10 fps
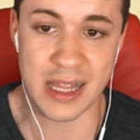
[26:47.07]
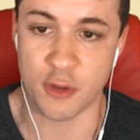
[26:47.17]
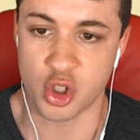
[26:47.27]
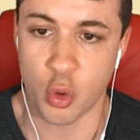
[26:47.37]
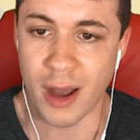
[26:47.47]

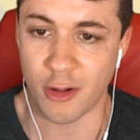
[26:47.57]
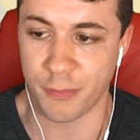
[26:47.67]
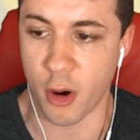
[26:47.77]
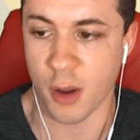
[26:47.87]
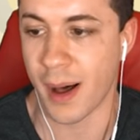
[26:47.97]
level 12
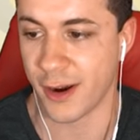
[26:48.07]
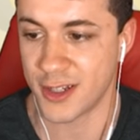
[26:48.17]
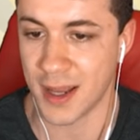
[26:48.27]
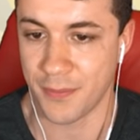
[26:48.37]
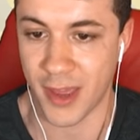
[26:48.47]
Pokemon or
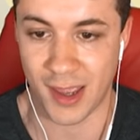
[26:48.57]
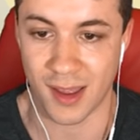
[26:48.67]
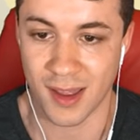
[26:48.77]
something.